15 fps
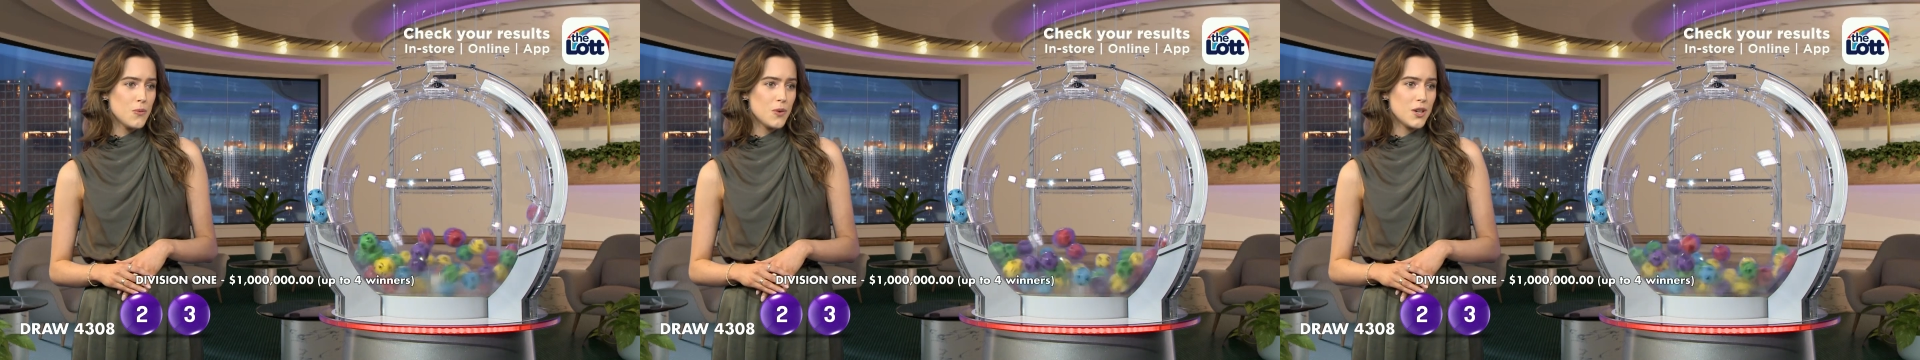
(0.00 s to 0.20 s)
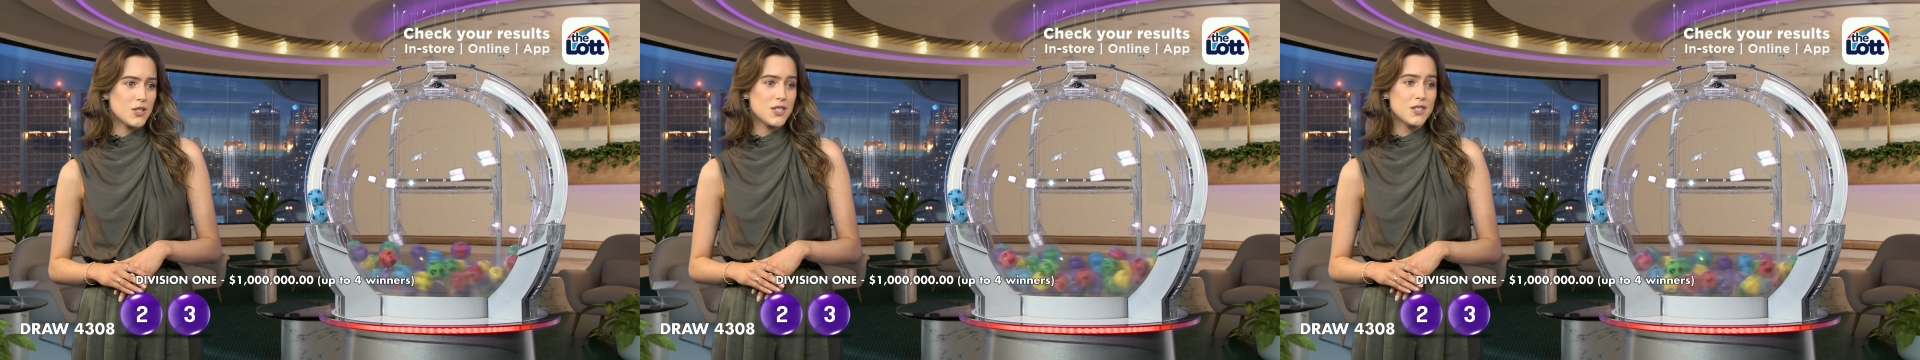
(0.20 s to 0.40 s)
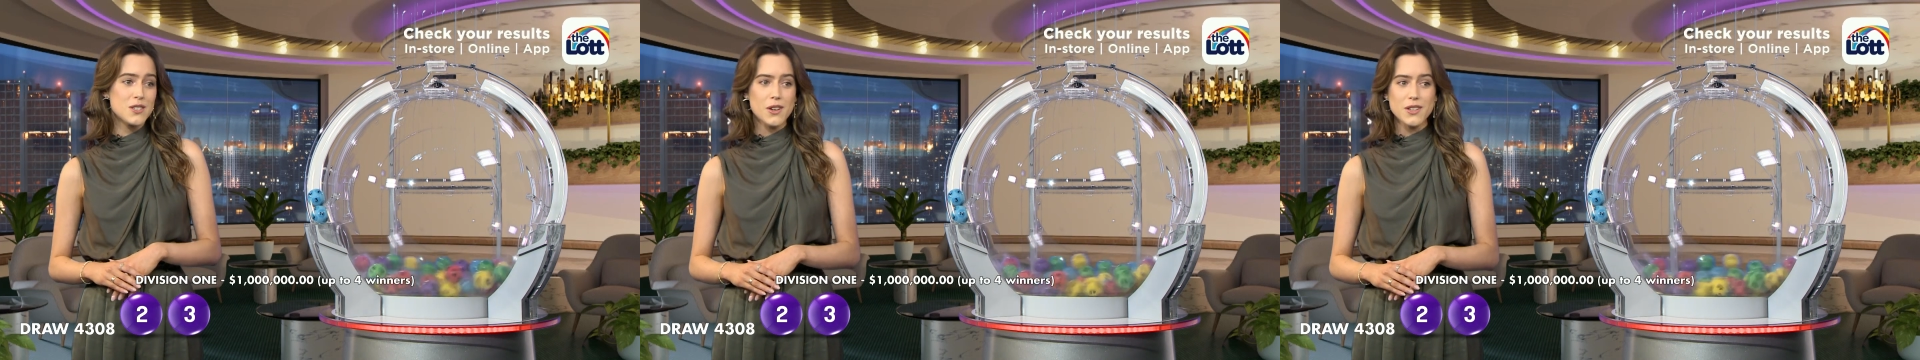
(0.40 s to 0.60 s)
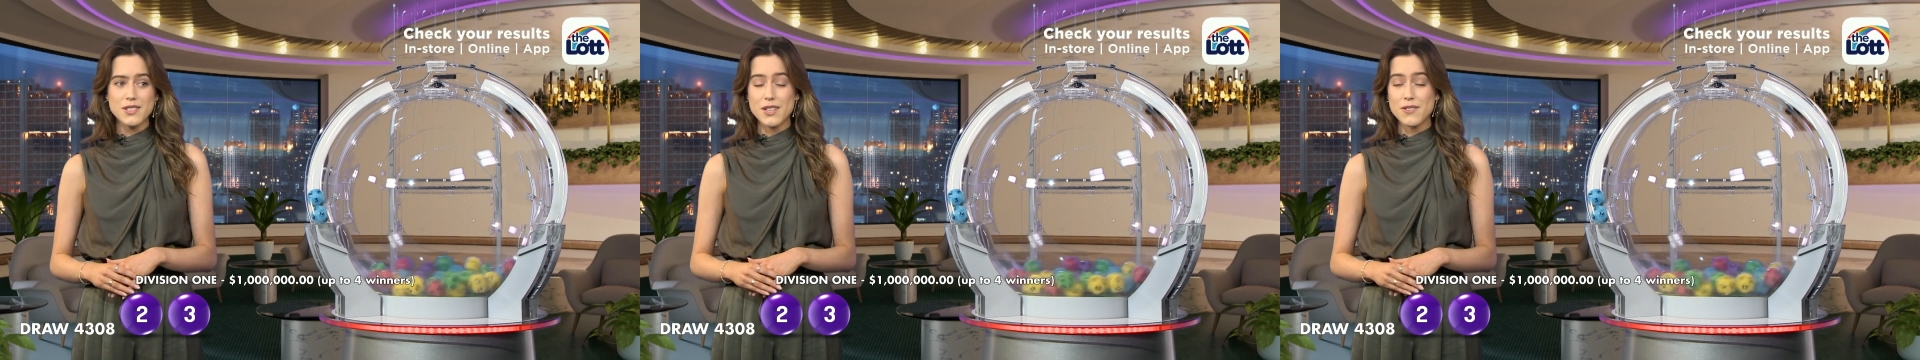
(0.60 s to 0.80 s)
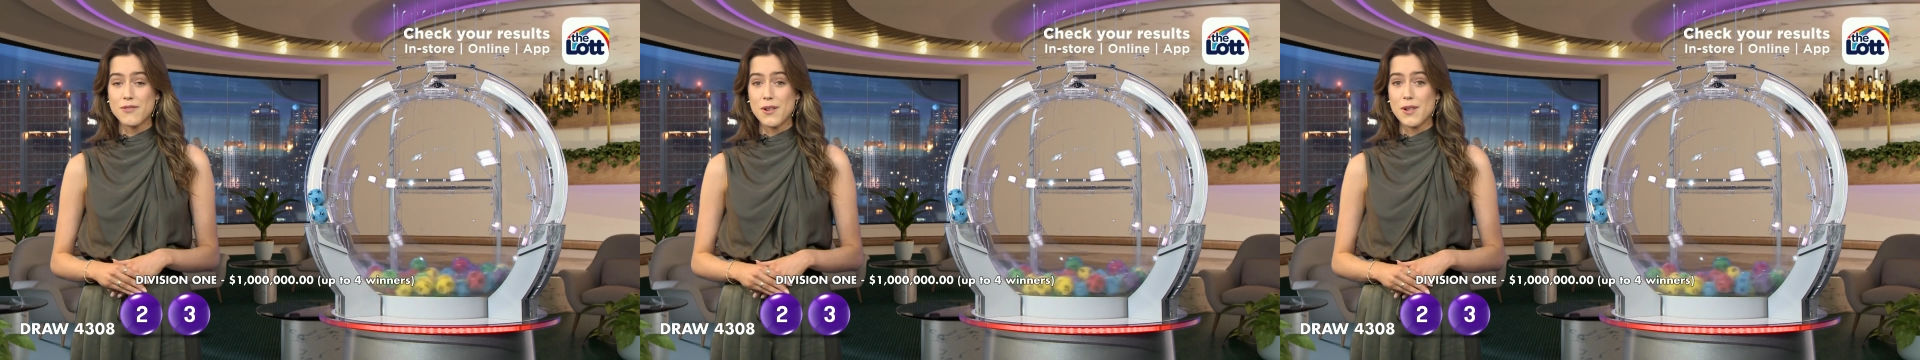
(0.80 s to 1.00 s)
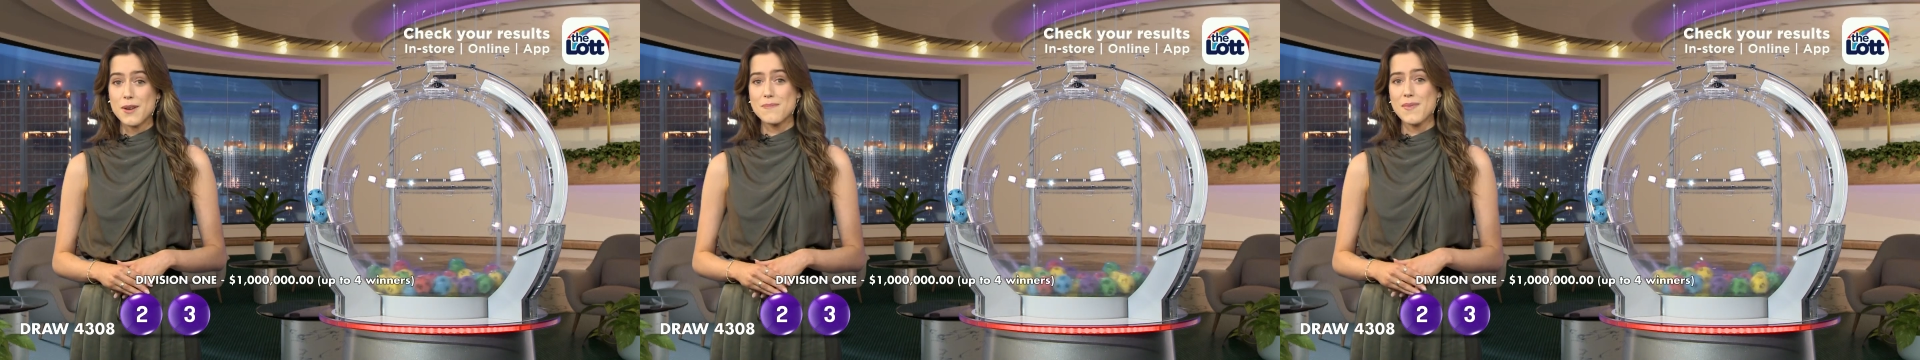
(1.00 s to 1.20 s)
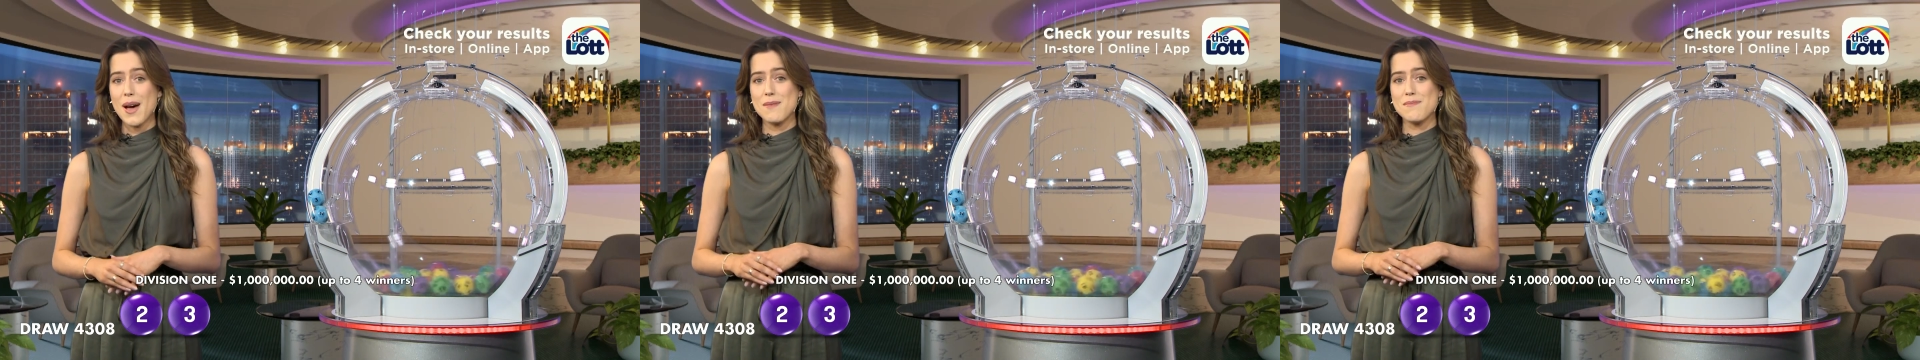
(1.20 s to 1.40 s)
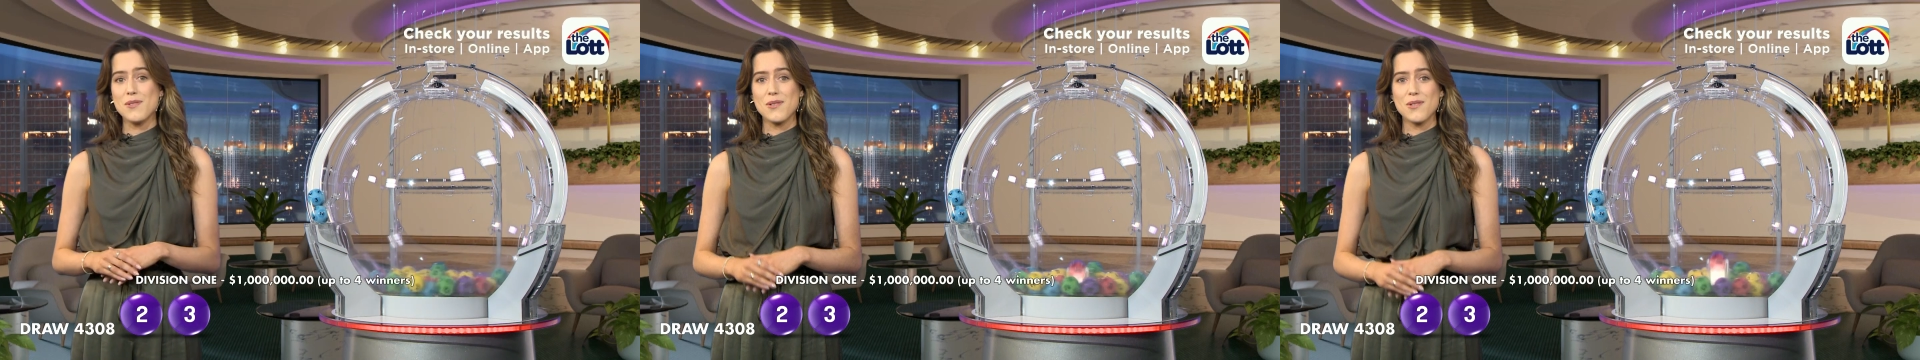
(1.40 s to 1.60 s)
which is closely followed
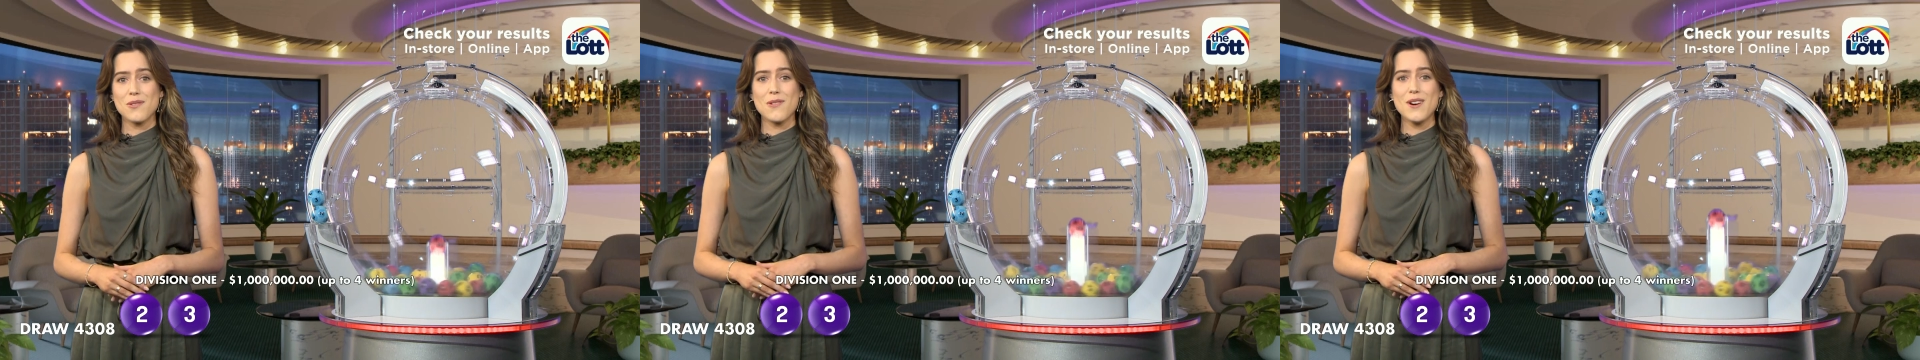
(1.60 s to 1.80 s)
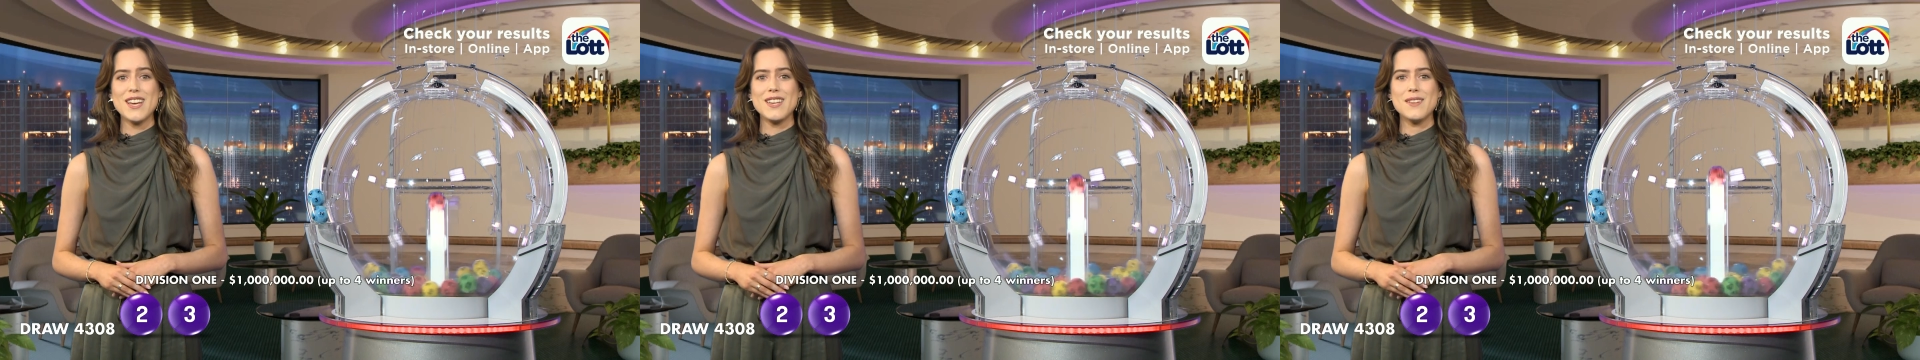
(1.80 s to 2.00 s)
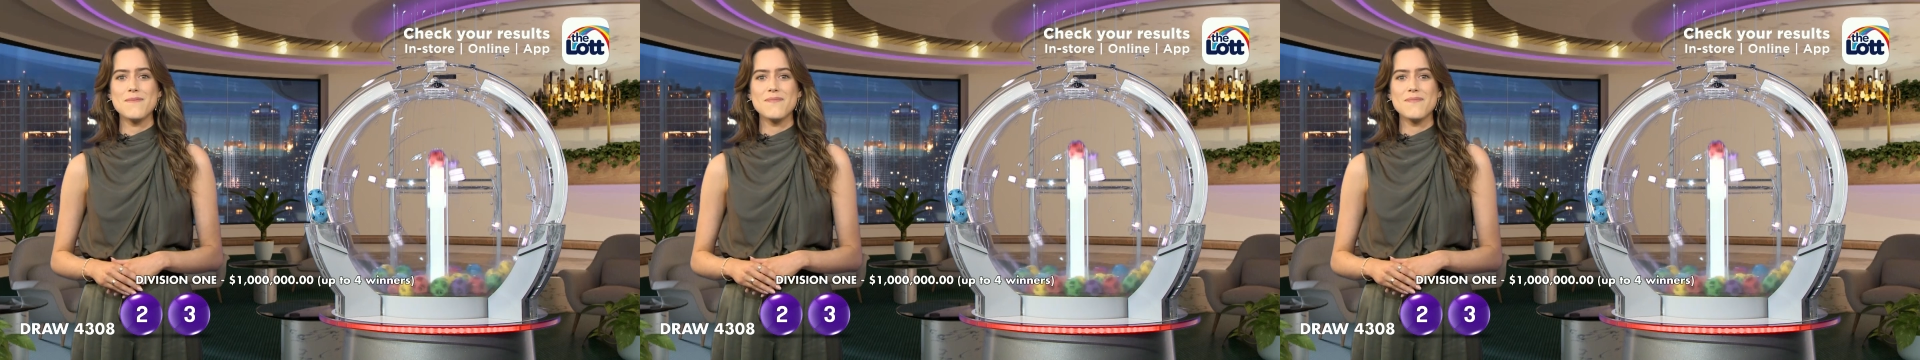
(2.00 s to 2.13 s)
by ball three.